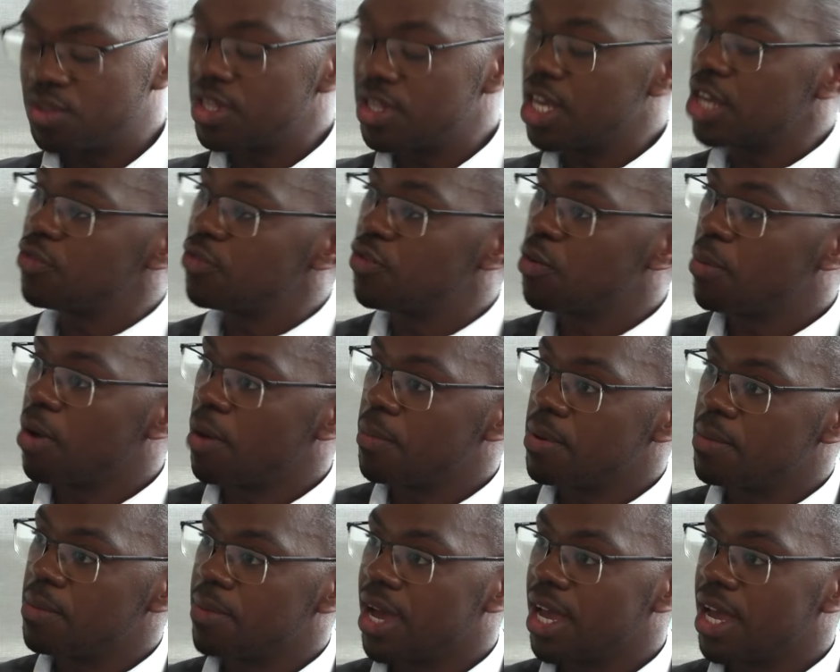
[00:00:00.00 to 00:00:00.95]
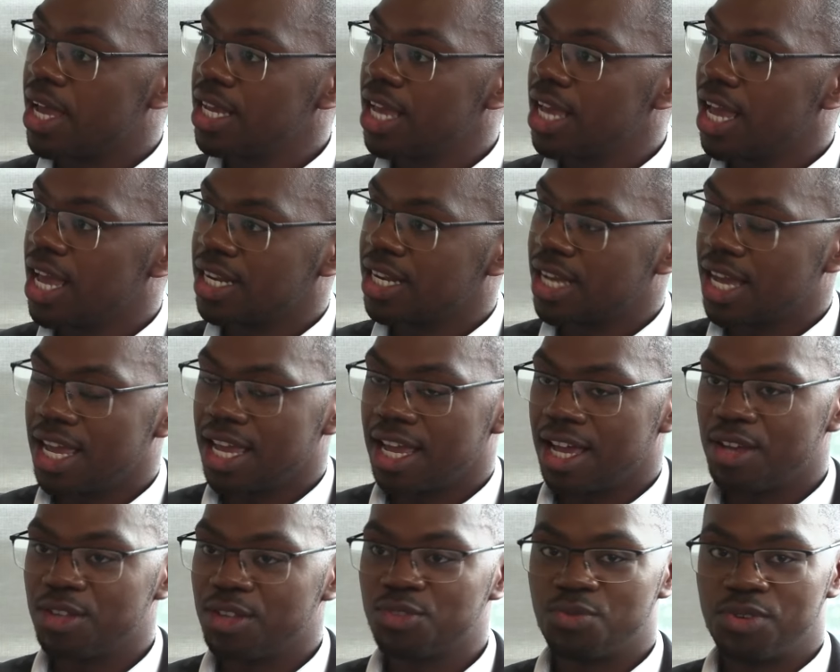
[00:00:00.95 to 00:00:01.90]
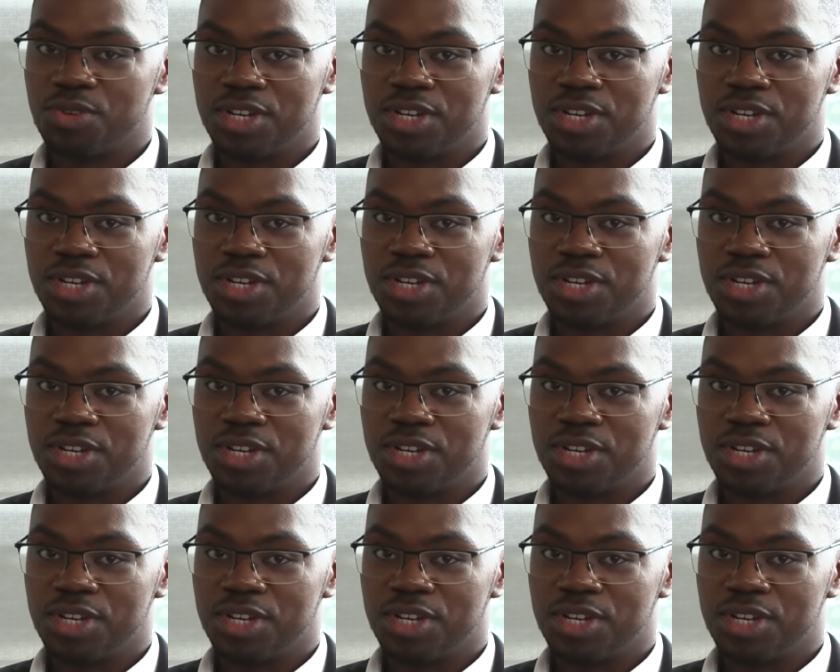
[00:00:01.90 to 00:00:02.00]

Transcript: Thank you for popping by at Kaya House.